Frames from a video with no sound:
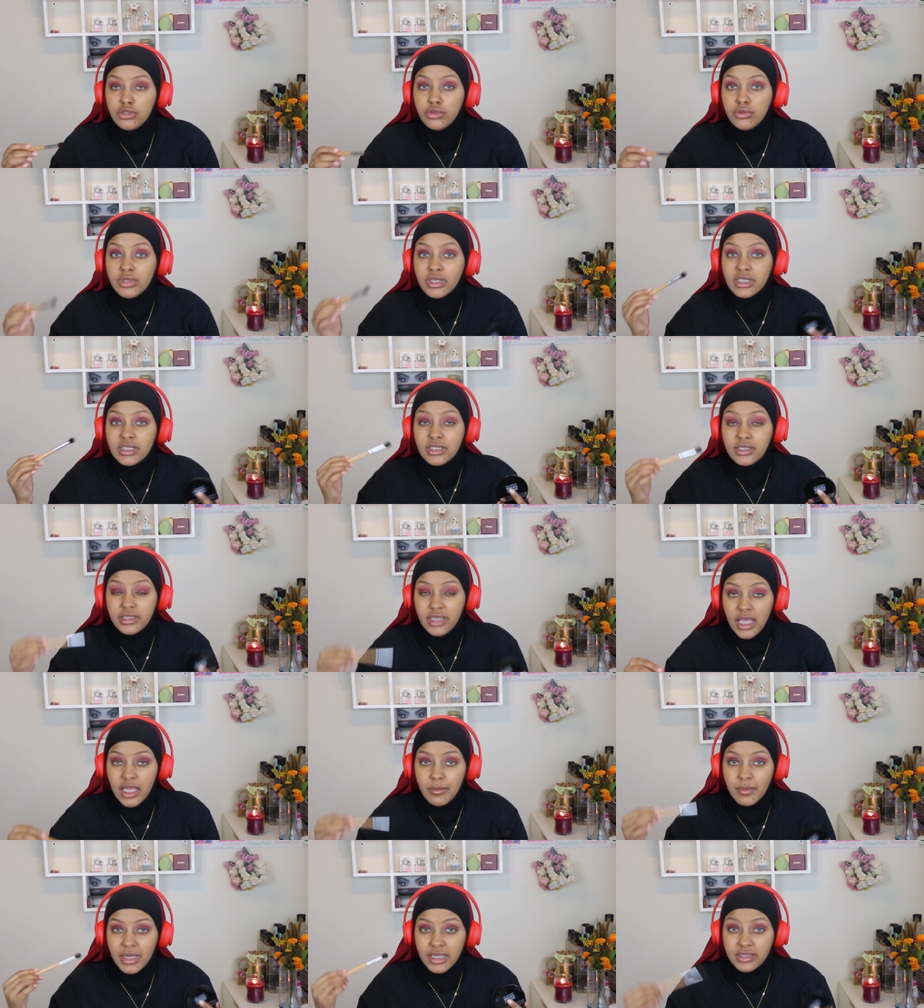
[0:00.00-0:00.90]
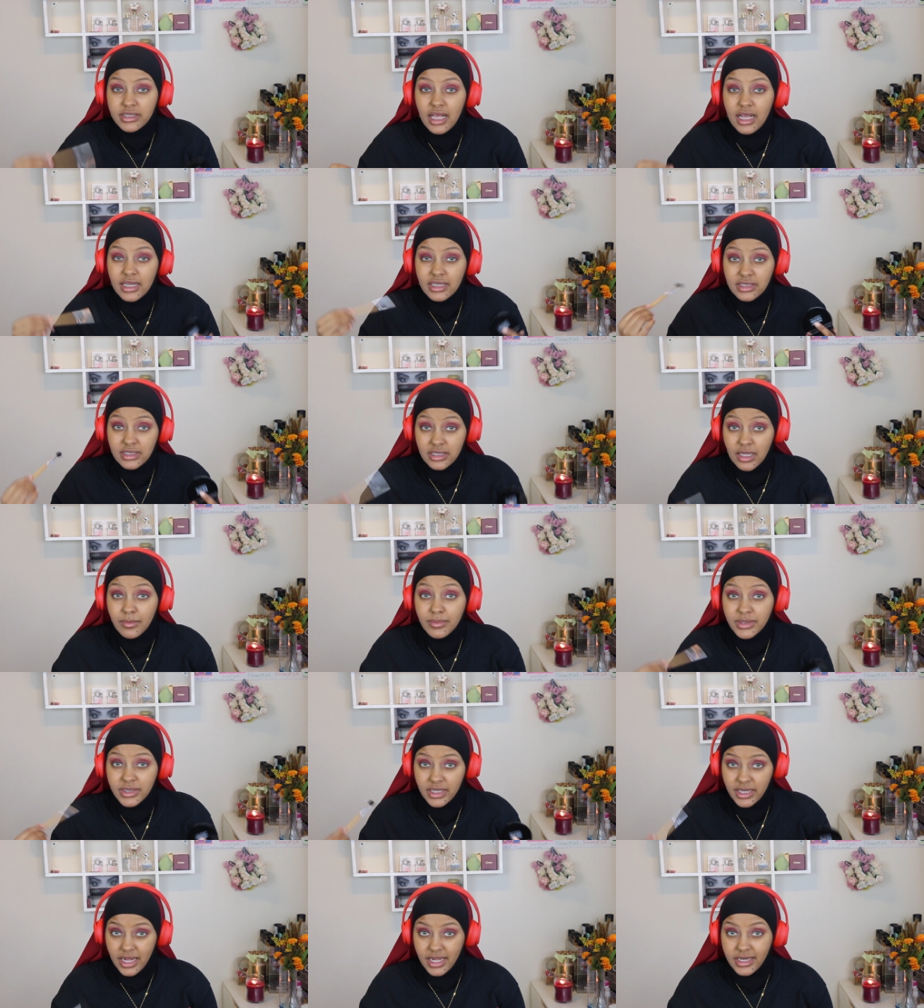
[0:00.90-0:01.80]
do the same exact steps
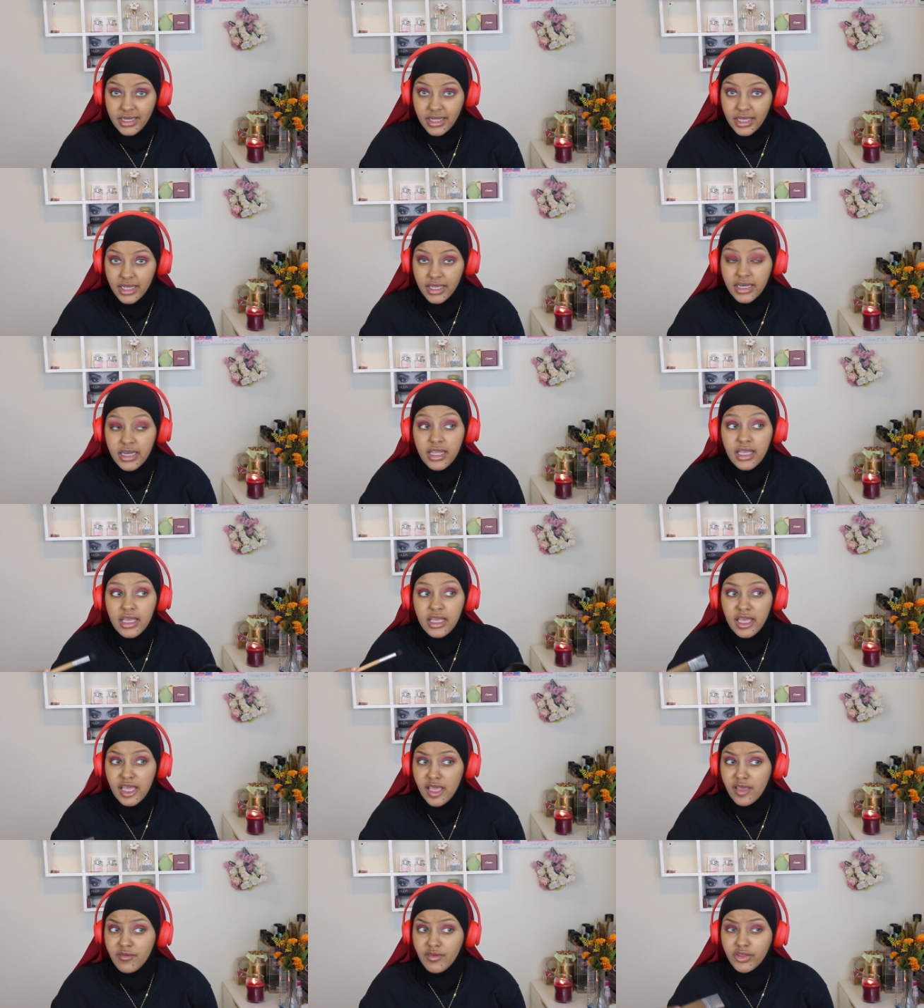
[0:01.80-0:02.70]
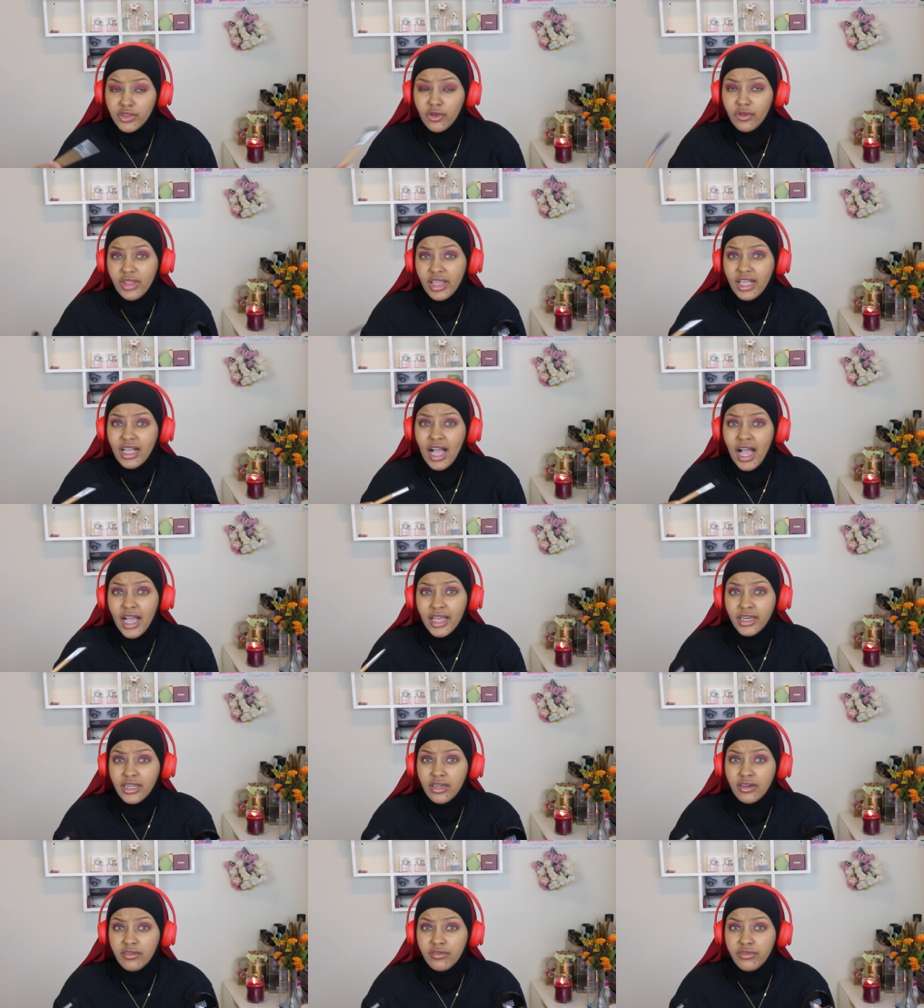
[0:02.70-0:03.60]
that I did, even though they
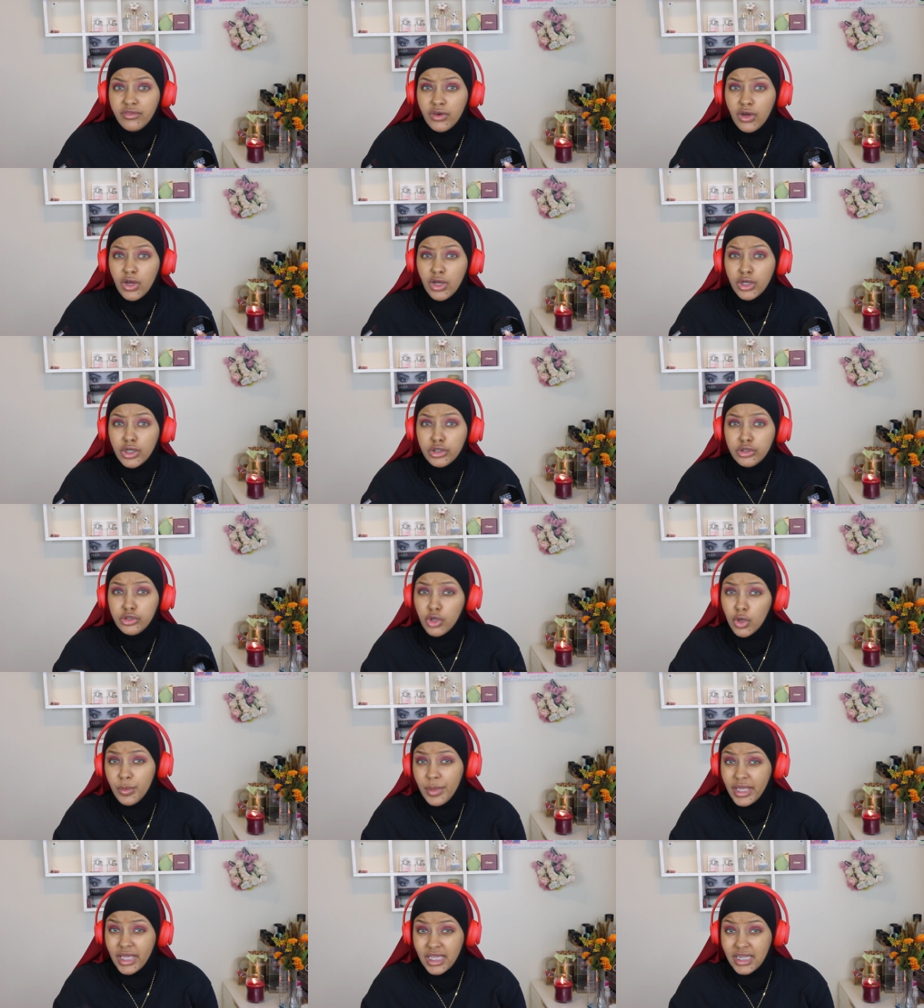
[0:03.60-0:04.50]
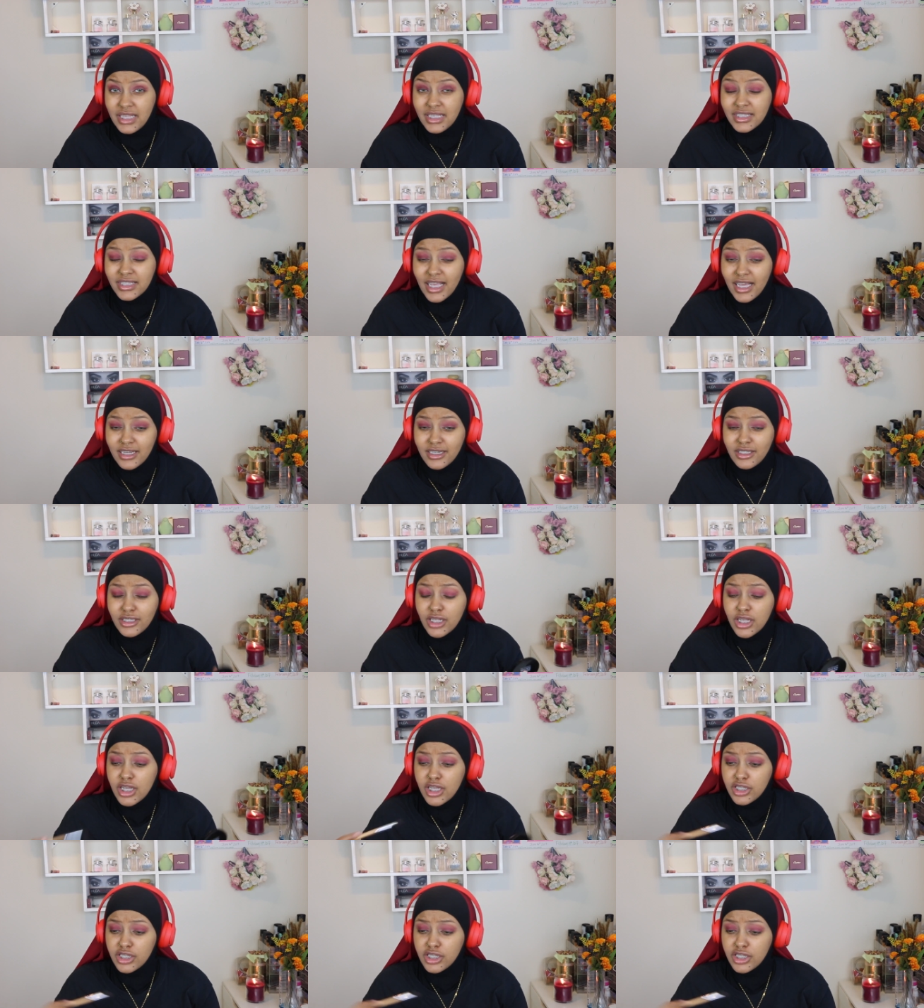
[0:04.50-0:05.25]
kind of don't make any sense.